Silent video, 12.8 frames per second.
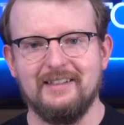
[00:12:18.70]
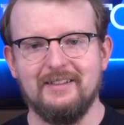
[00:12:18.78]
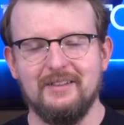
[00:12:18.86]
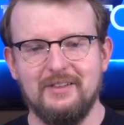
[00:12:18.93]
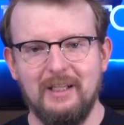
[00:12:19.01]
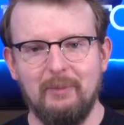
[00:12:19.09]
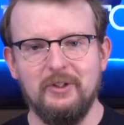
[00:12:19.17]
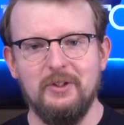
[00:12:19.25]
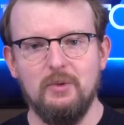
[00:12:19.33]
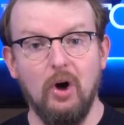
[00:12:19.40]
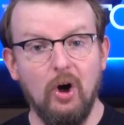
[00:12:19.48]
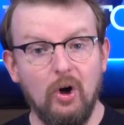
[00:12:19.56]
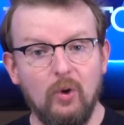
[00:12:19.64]
It's
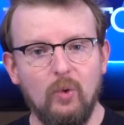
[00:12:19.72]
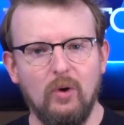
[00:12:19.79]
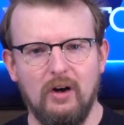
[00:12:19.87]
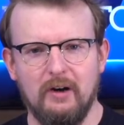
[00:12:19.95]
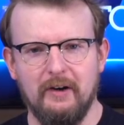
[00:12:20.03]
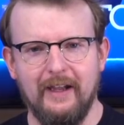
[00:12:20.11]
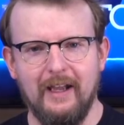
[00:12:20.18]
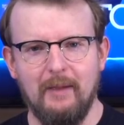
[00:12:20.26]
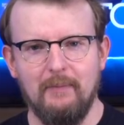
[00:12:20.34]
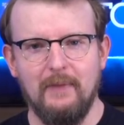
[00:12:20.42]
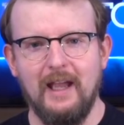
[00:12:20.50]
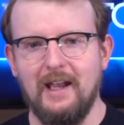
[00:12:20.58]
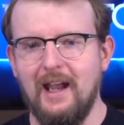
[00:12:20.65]

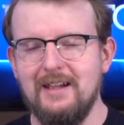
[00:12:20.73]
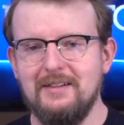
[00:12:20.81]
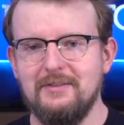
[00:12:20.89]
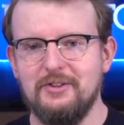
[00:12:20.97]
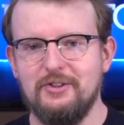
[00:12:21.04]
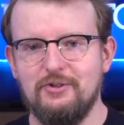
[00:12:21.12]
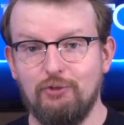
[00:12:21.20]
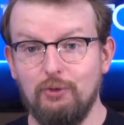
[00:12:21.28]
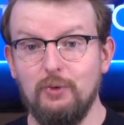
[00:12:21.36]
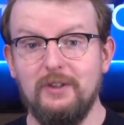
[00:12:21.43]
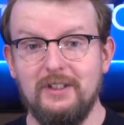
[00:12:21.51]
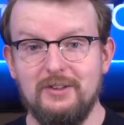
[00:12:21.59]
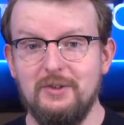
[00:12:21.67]
WORM, and I
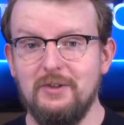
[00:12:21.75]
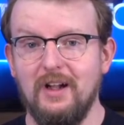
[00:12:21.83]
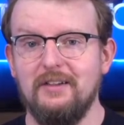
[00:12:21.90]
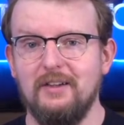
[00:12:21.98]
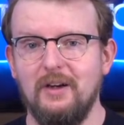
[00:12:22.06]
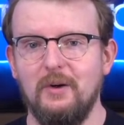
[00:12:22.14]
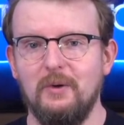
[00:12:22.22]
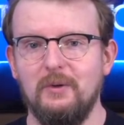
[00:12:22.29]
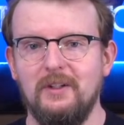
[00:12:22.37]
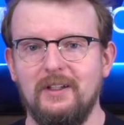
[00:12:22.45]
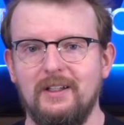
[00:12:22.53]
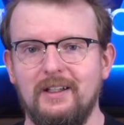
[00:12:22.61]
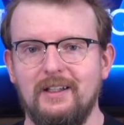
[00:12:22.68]
truly do not know
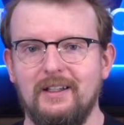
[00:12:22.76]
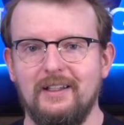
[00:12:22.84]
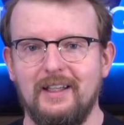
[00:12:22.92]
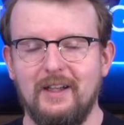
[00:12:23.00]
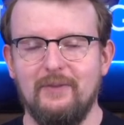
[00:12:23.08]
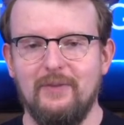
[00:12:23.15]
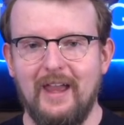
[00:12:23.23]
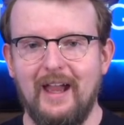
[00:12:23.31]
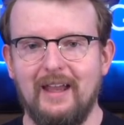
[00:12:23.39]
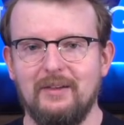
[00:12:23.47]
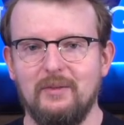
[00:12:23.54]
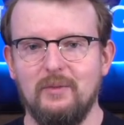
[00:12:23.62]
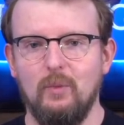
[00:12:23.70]
if
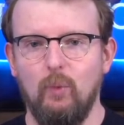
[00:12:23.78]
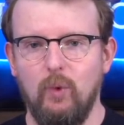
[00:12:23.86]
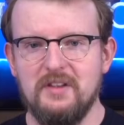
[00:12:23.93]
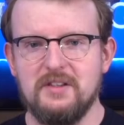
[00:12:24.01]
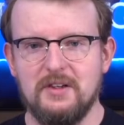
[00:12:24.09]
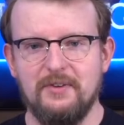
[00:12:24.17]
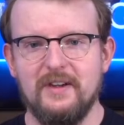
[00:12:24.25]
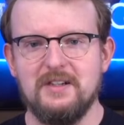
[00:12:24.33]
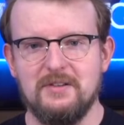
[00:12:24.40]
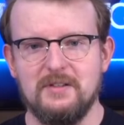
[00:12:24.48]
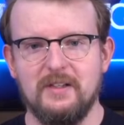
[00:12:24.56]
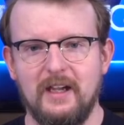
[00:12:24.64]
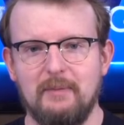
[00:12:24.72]
that was a
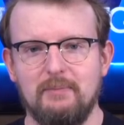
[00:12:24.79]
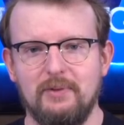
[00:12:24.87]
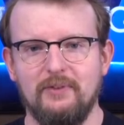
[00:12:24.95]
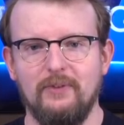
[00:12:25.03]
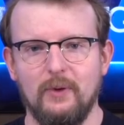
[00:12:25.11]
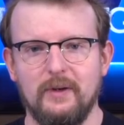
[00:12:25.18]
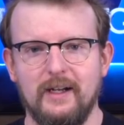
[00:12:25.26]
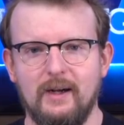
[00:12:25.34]
creature type before